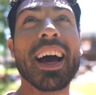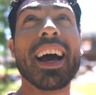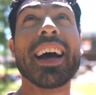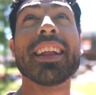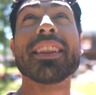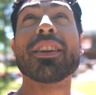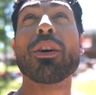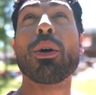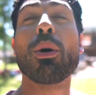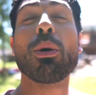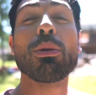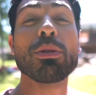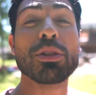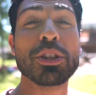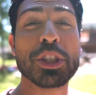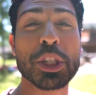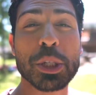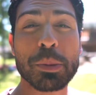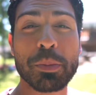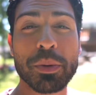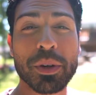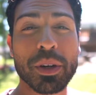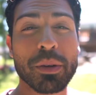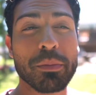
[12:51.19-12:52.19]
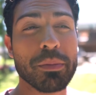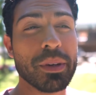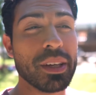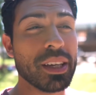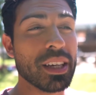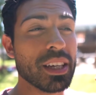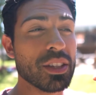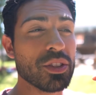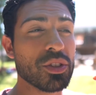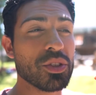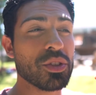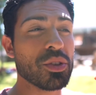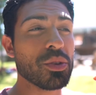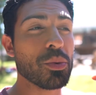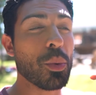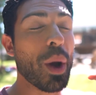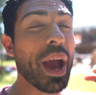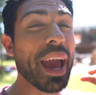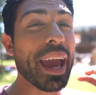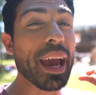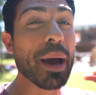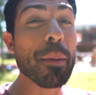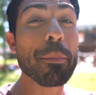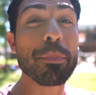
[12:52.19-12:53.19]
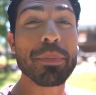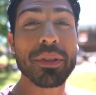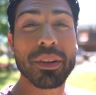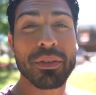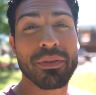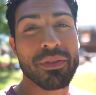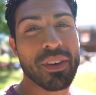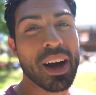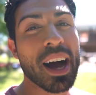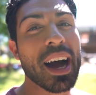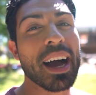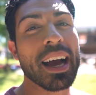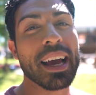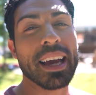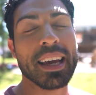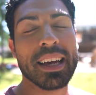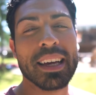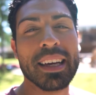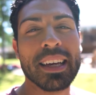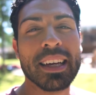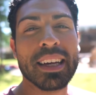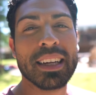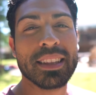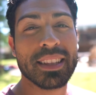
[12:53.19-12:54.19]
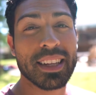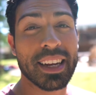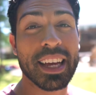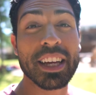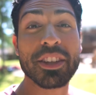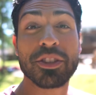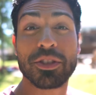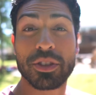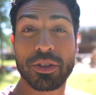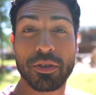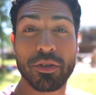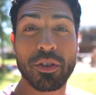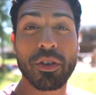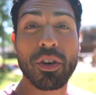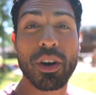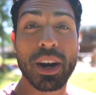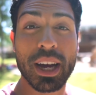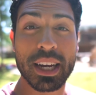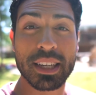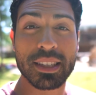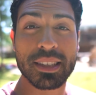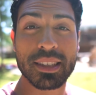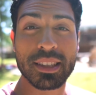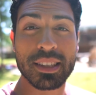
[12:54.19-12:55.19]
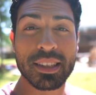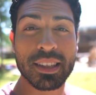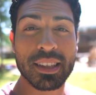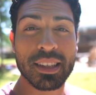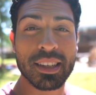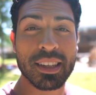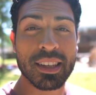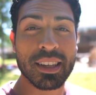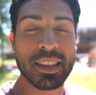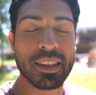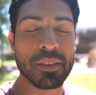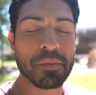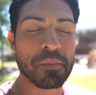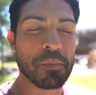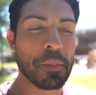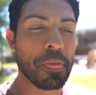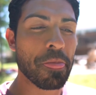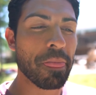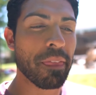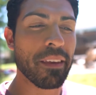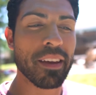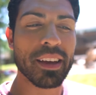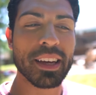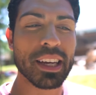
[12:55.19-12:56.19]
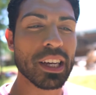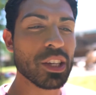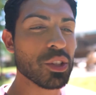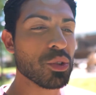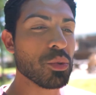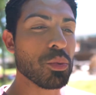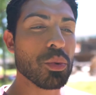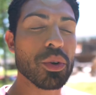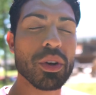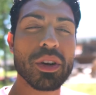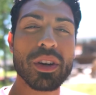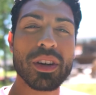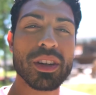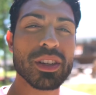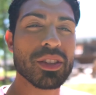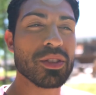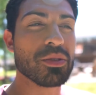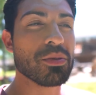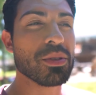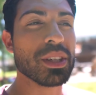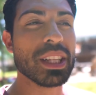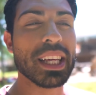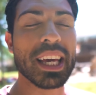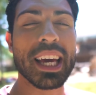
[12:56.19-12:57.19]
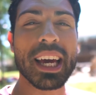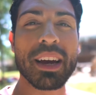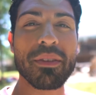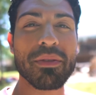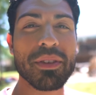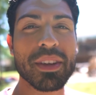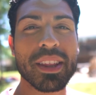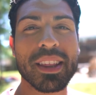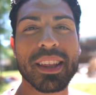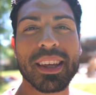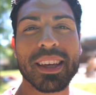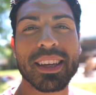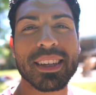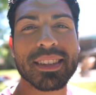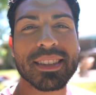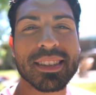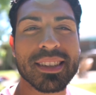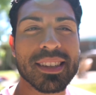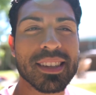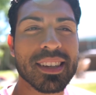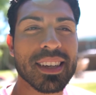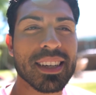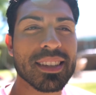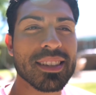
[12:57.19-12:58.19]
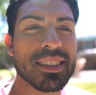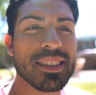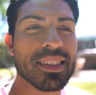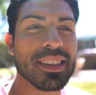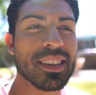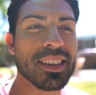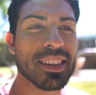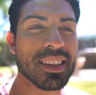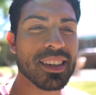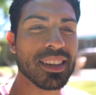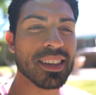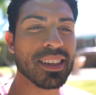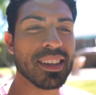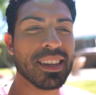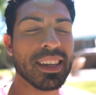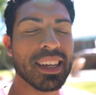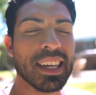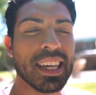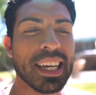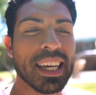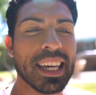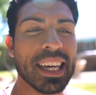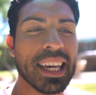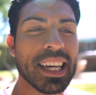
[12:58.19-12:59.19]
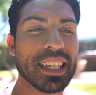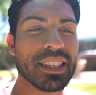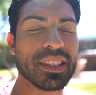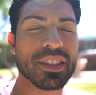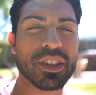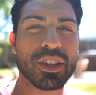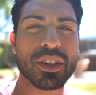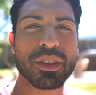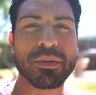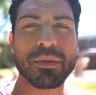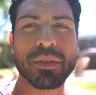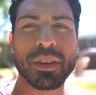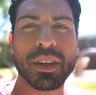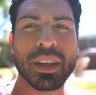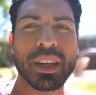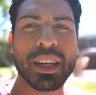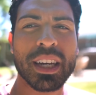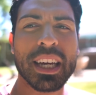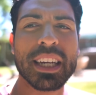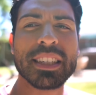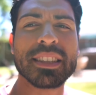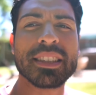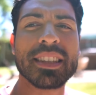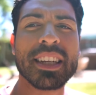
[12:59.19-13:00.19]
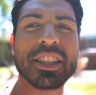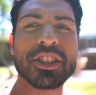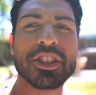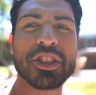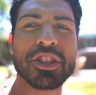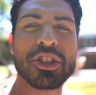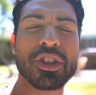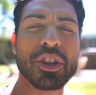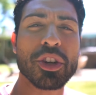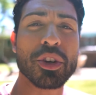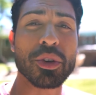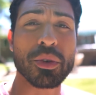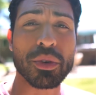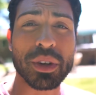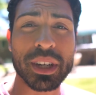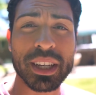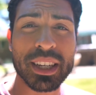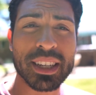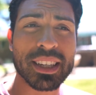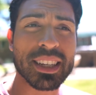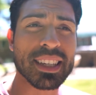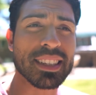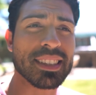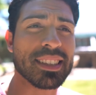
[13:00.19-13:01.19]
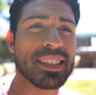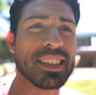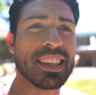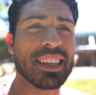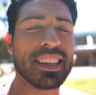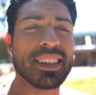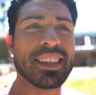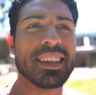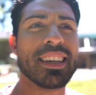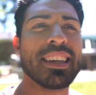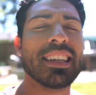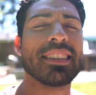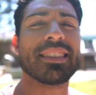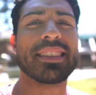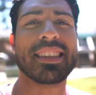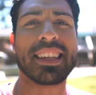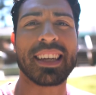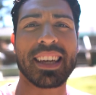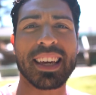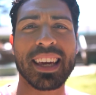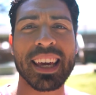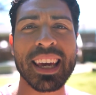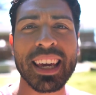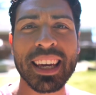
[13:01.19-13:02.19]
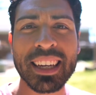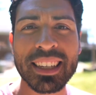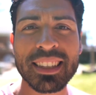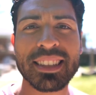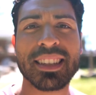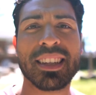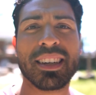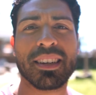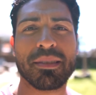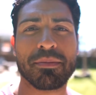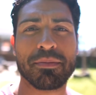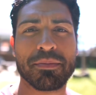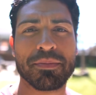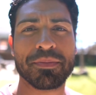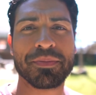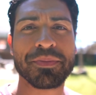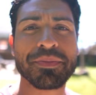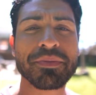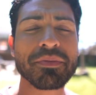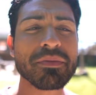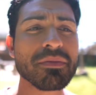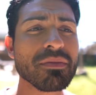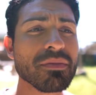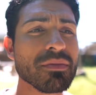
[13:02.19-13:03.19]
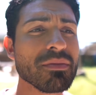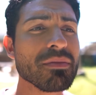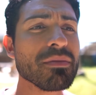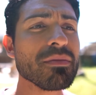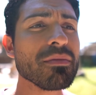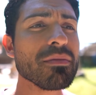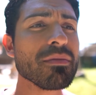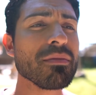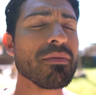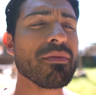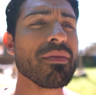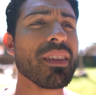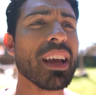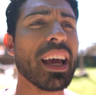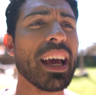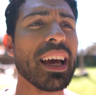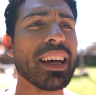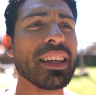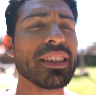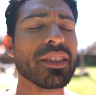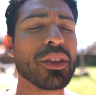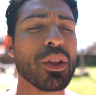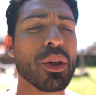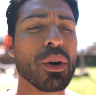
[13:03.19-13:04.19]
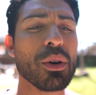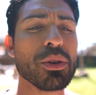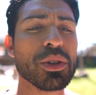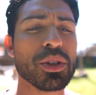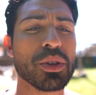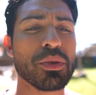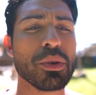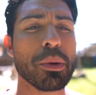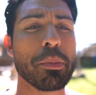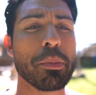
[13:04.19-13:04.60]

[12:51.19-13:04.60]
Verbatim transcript: and the Holy Spirit begins to amplify the nature of Christ. His word is really everything. It's the it's the it's a it's not just the grid, it's it's the kingdom. And those who